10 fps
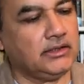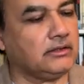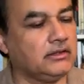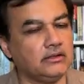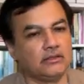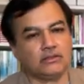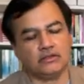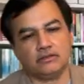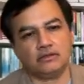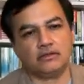the
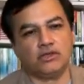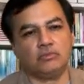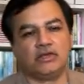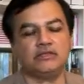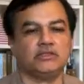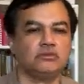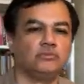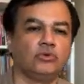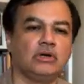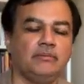renormalization
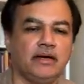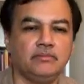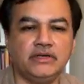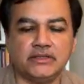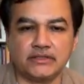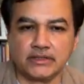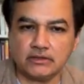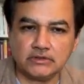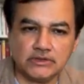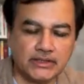program had been
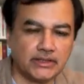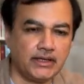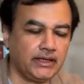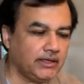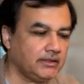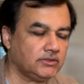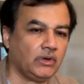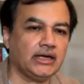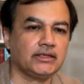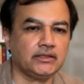discovered, and so
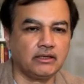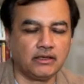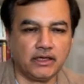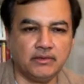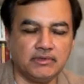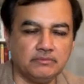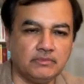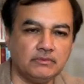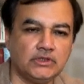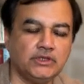Heitler came up
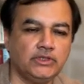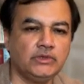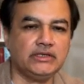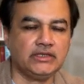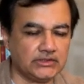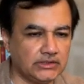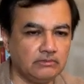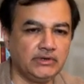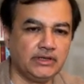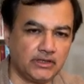with a new edition
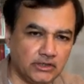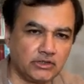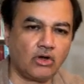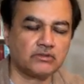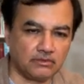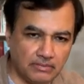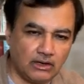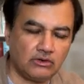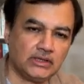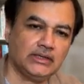where he talks
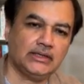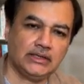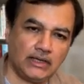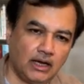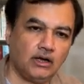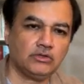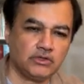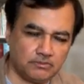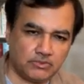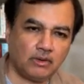about how
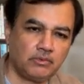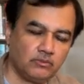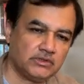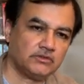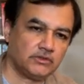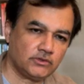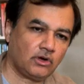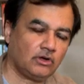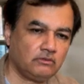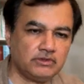this problem was
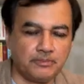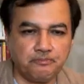resolved.